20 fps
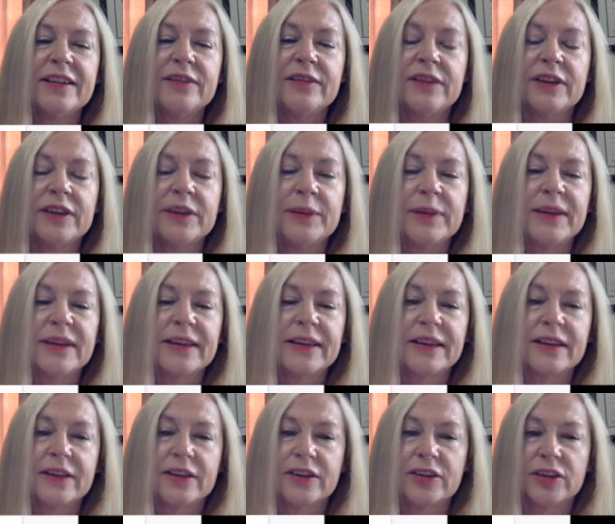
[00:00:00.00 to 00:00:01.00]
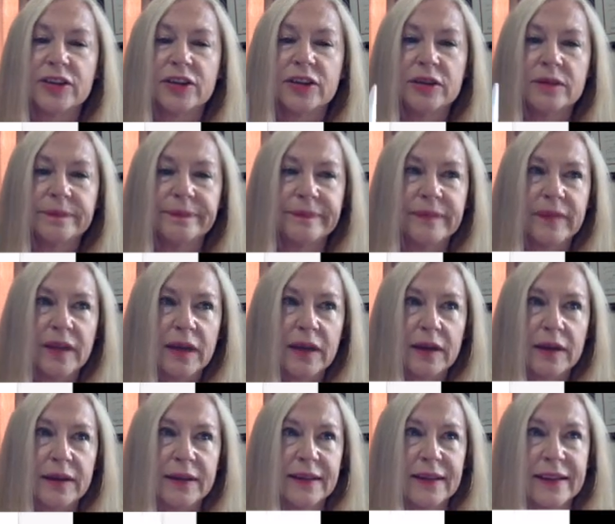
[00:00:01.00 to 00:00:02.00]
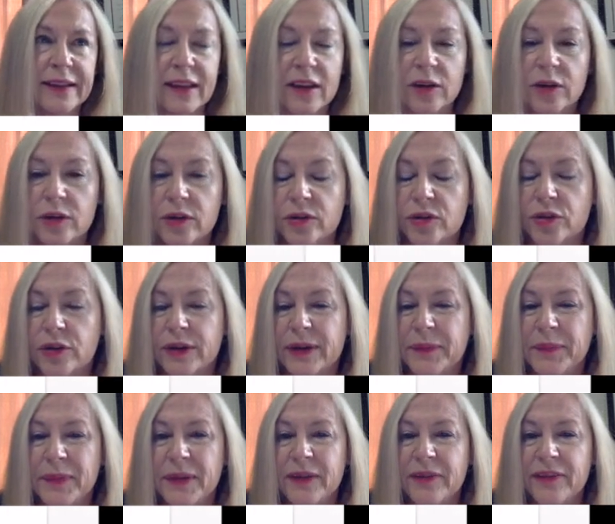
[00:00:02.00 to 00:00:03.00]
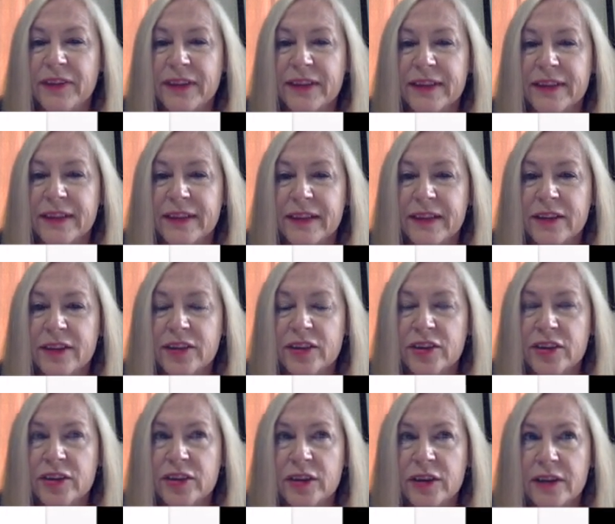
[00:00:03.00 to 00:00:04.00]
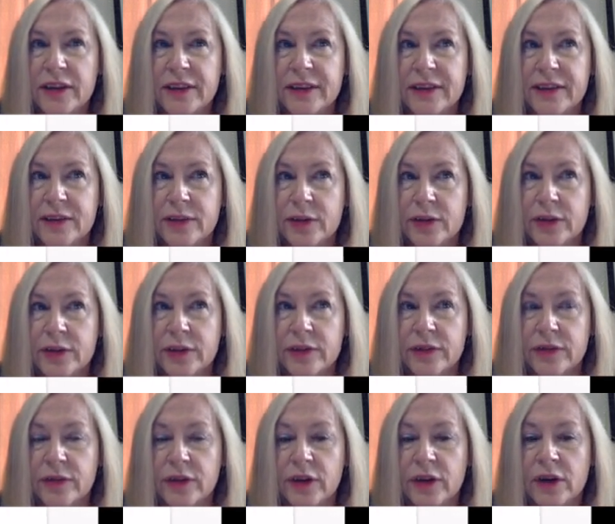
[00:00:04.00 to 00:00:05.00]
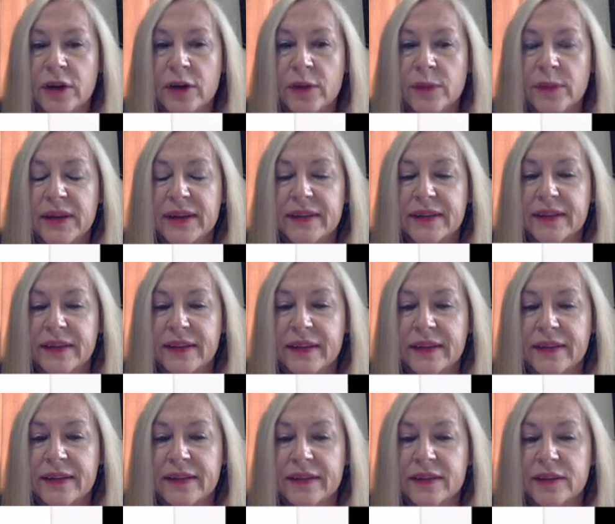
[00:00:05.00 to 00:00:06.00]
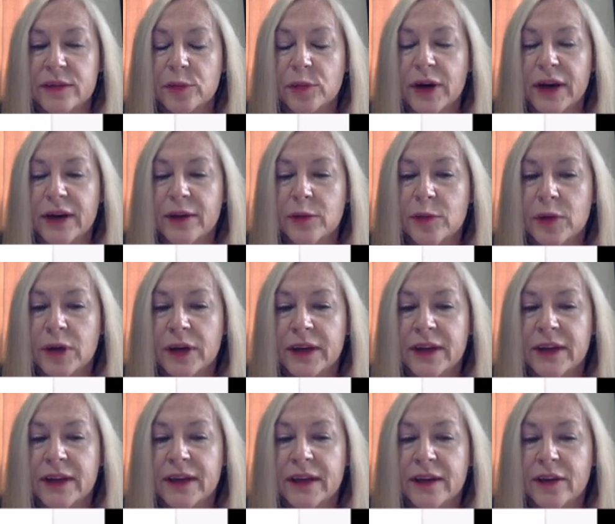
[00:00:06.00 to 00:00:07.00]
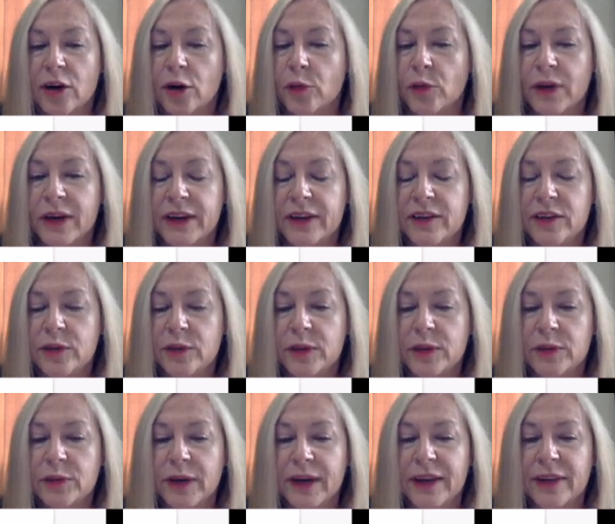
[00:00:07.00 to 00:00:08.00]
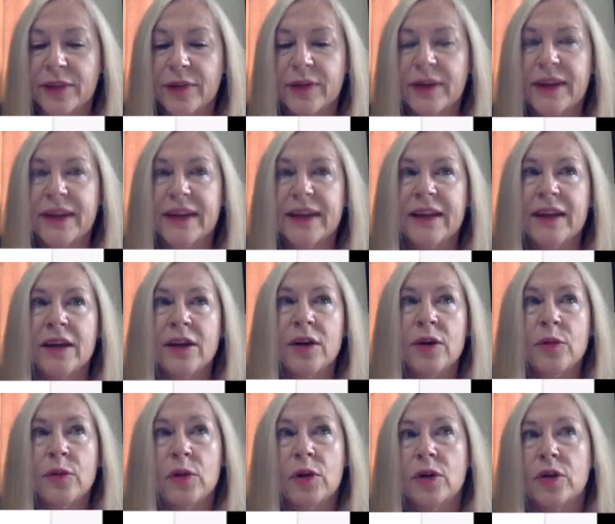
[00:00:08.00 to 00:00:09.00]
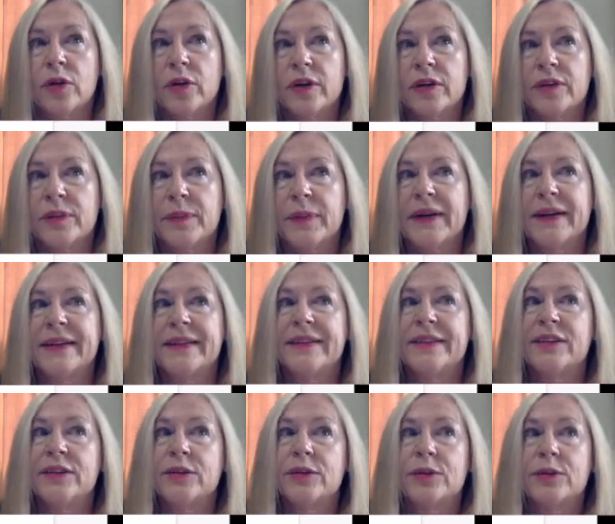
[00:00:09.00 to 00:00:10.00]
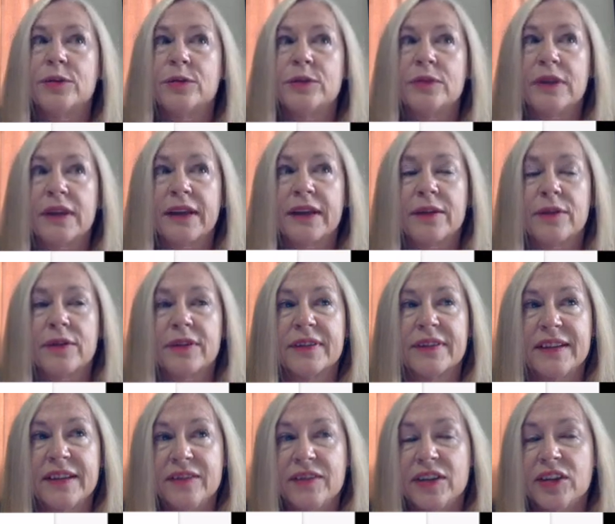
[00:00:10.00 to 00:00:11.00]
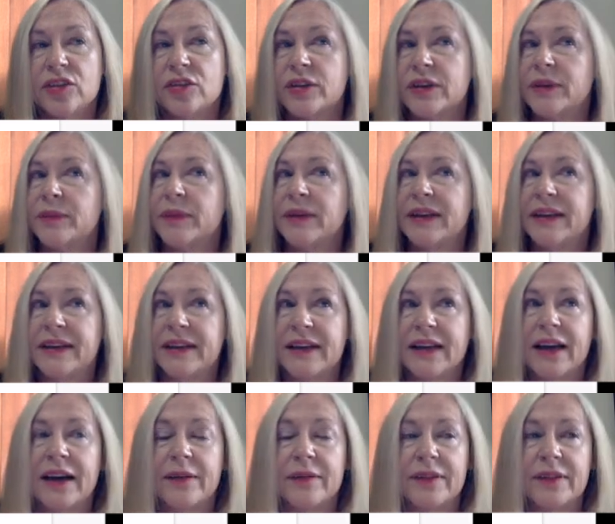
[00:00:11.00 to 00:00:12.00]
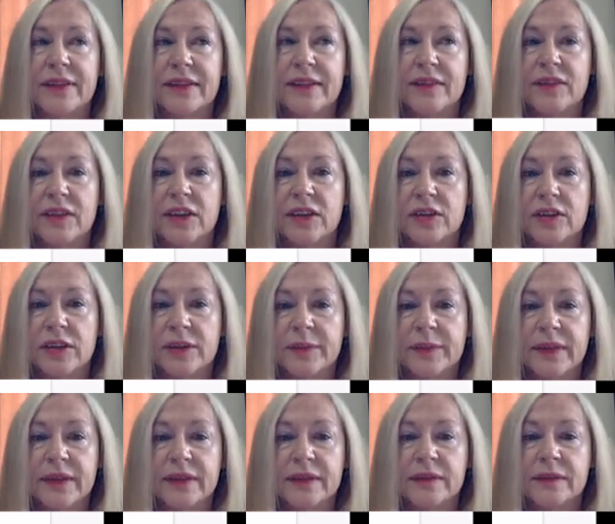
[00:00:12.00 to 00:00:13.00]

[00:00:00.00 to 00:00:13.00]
a very big literature, like the whole treatment effects literature is sort of based on this, because Y1 or Y2 and Y3 would correspond to like receiving treatment and not receiving treatment.